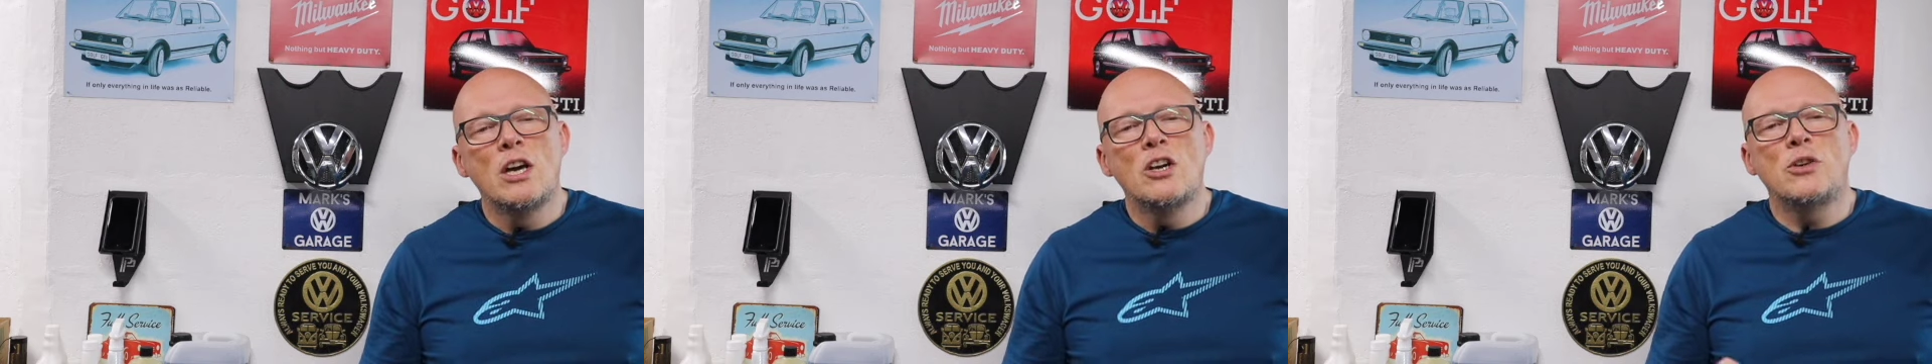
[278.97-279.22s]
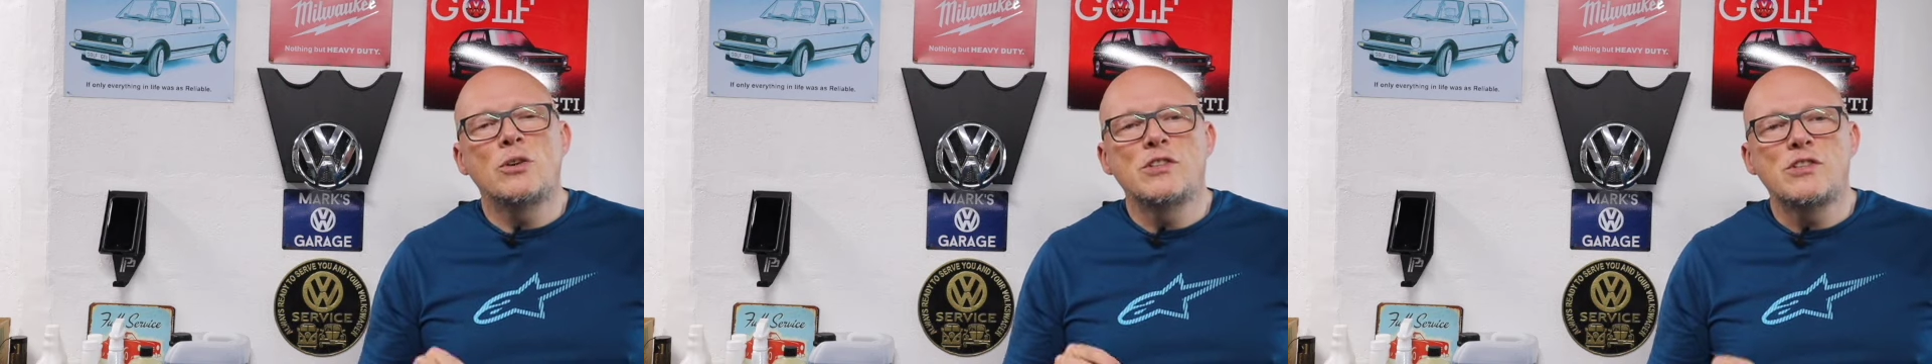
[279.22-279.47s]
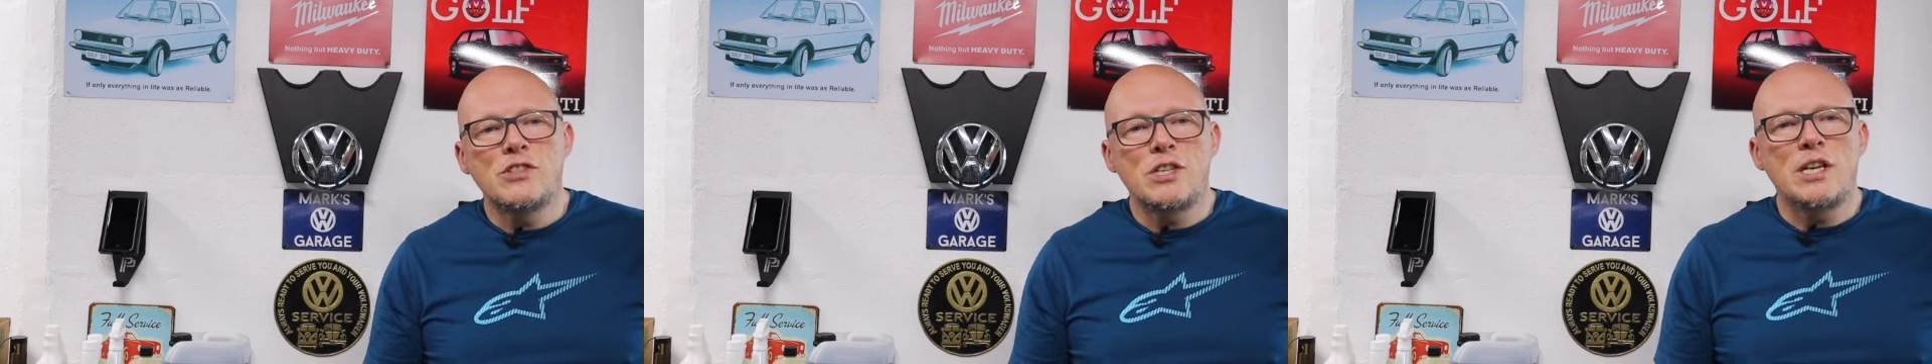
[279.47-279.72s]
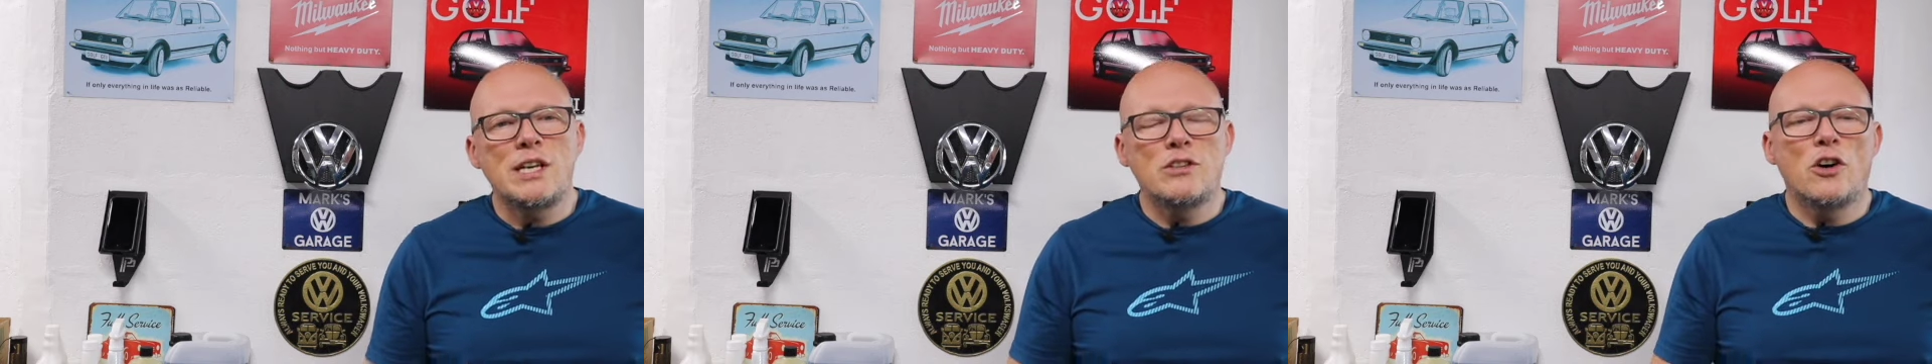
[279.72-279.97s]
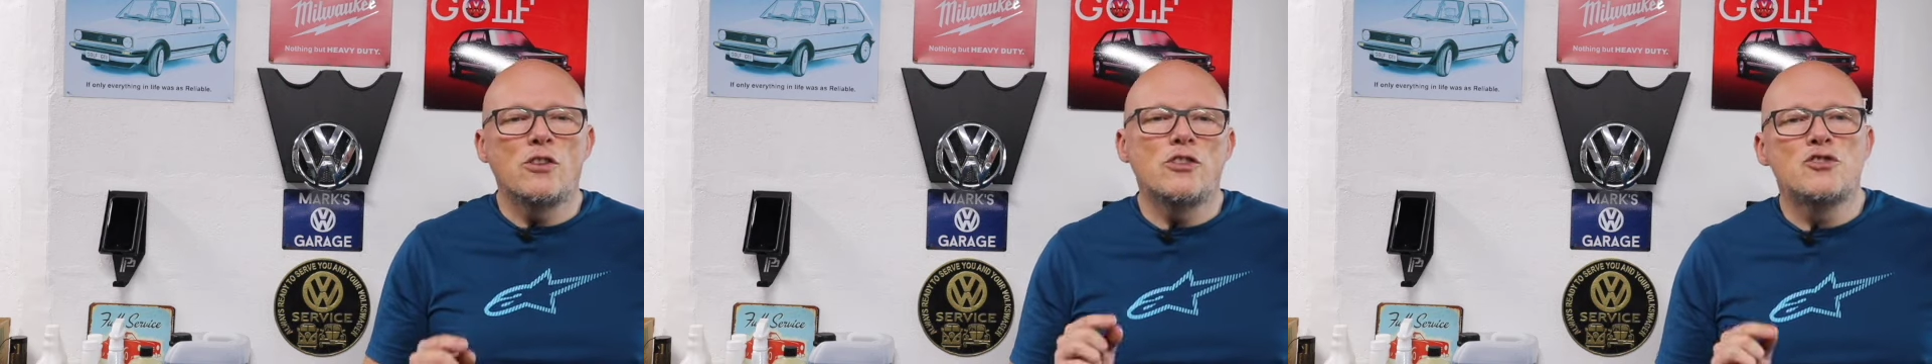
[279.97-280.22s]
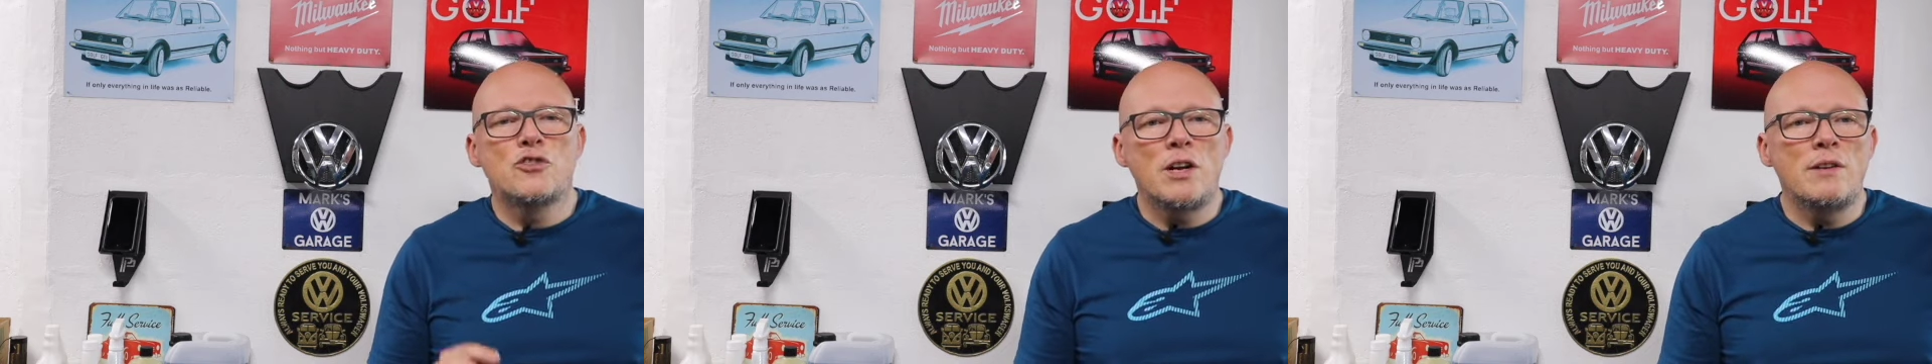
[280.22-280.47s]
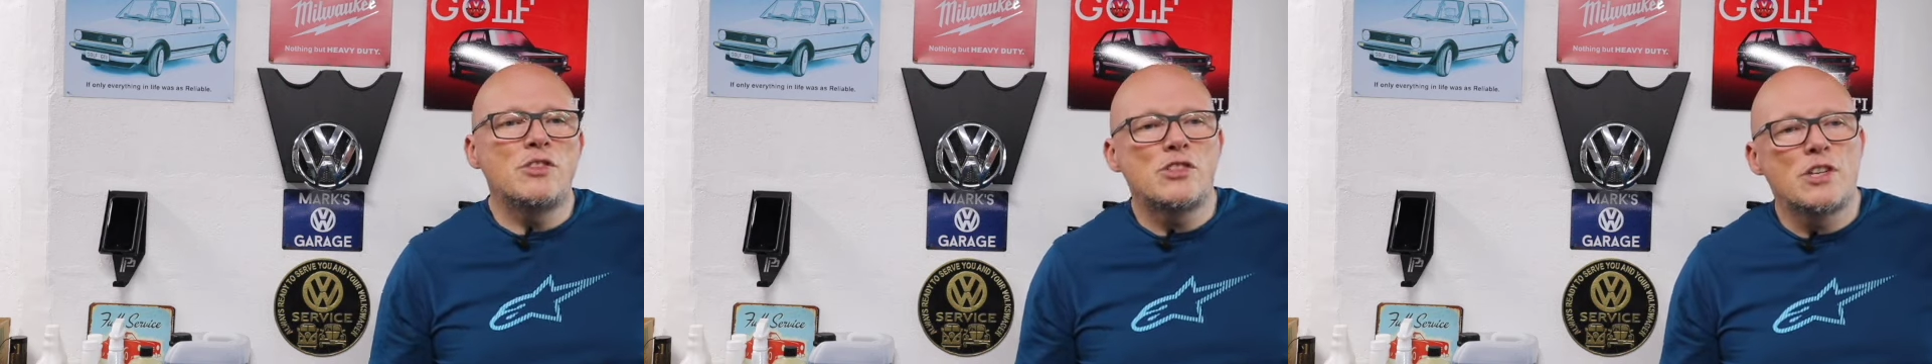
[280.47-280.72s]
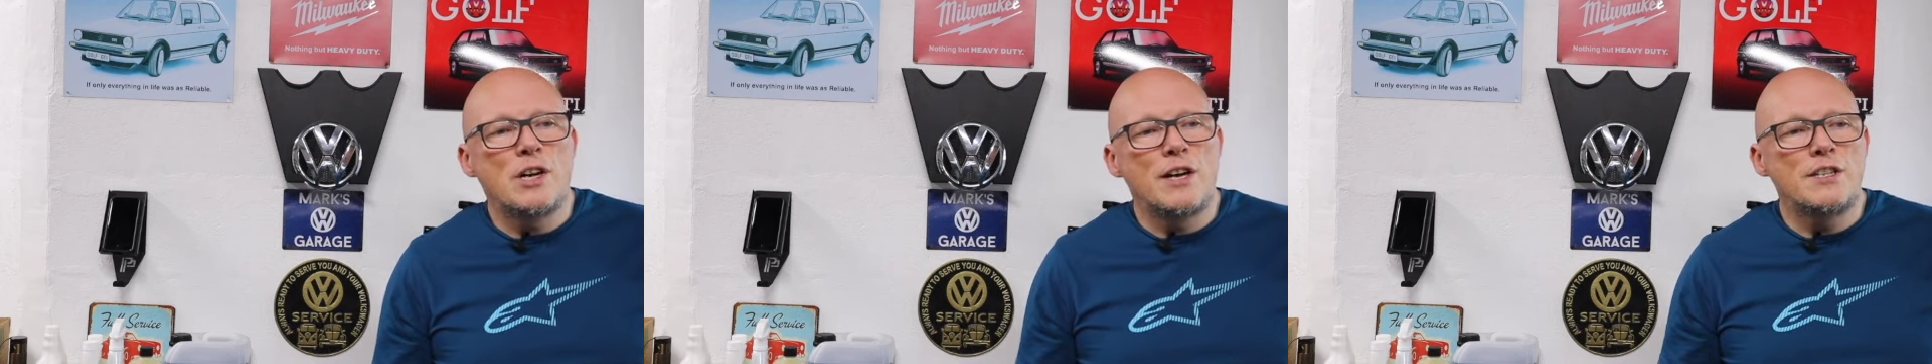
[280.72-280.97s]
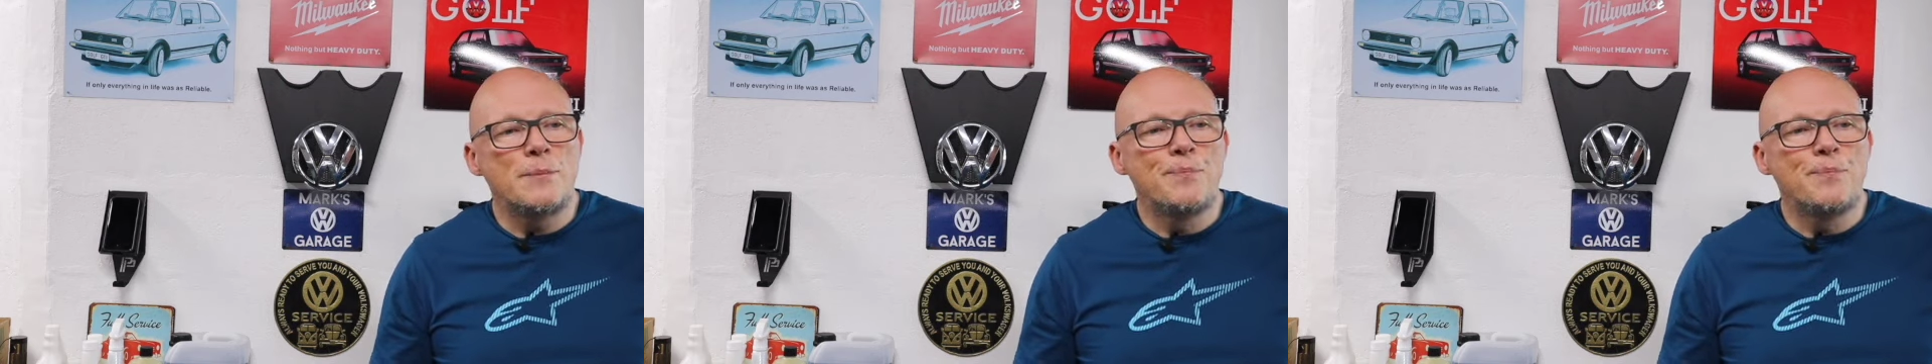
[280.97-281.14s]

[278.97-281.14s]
you can see that on the driver's side,